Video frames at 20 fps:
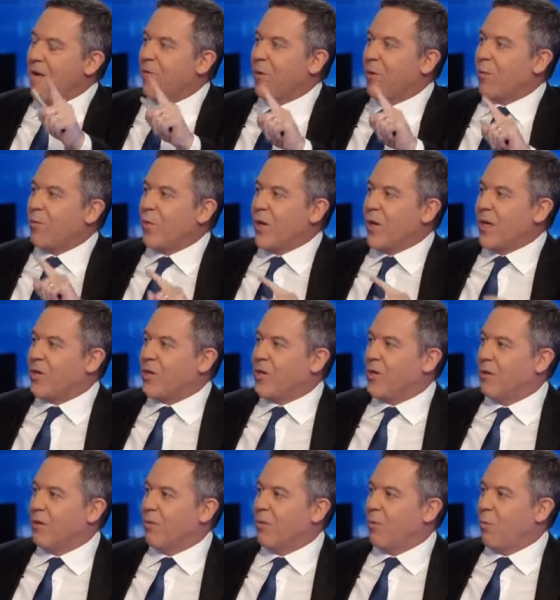never
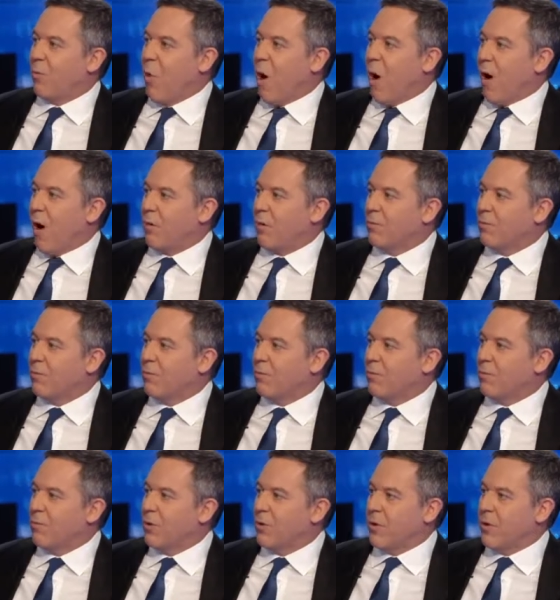reach the wall.
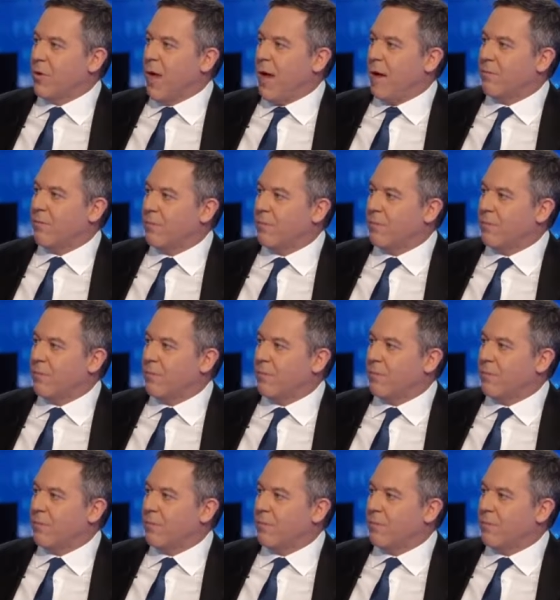Do you know that?